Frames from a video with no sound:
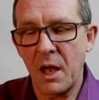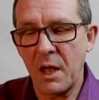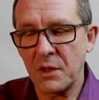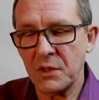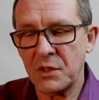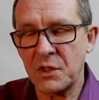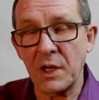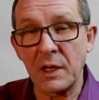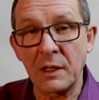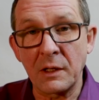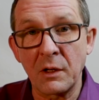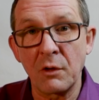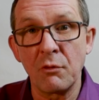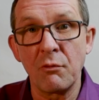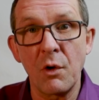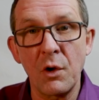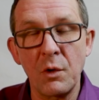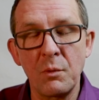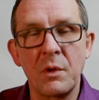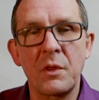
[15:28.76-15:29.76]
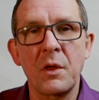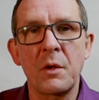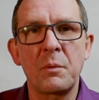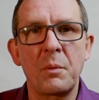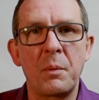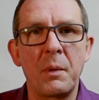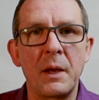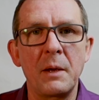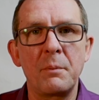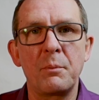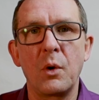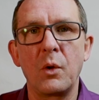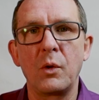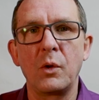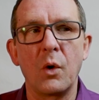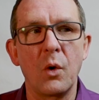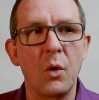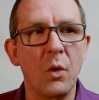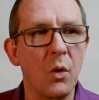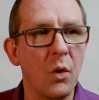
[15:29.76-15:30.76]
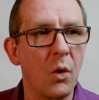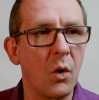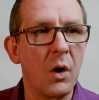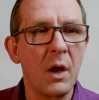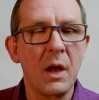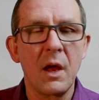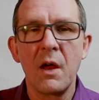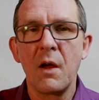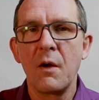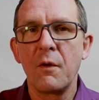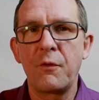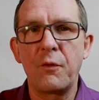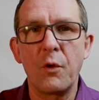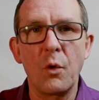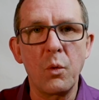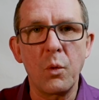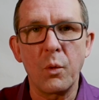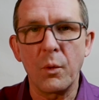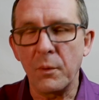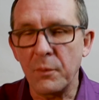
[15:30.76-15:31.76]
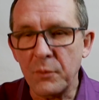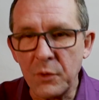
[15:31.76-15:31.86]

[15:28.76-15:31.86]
sitting in a room with other people, or for,